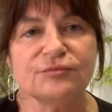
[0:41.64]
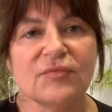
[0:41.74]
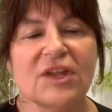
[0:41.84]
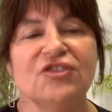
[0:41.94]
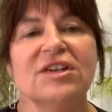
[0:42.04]

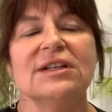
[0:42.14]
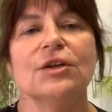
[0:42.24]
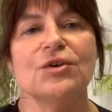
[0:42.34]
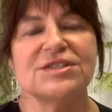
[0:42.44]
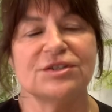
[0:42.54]
She had
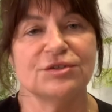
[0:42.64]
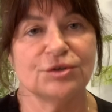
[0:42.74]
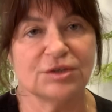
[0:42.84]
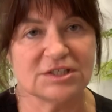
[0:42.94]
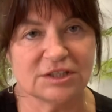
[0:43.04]
lost her
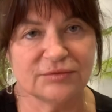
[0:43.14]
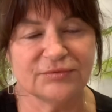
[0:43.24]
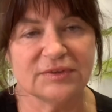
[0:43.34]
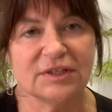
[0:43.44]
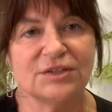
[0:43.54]
daughter.
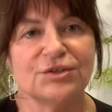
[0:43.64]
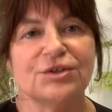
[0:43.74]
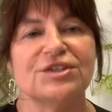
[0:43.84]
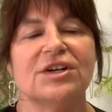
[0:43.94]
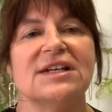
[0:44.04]
Her
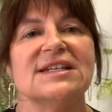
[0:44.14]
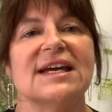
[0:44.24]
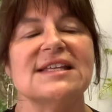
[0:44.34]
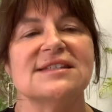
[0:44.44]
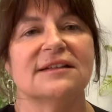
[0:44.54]
daughter had
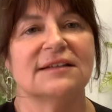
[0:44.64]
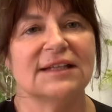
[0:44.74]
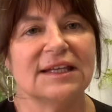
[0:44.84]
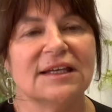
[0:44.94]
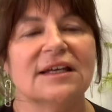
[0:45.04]
died suddenly.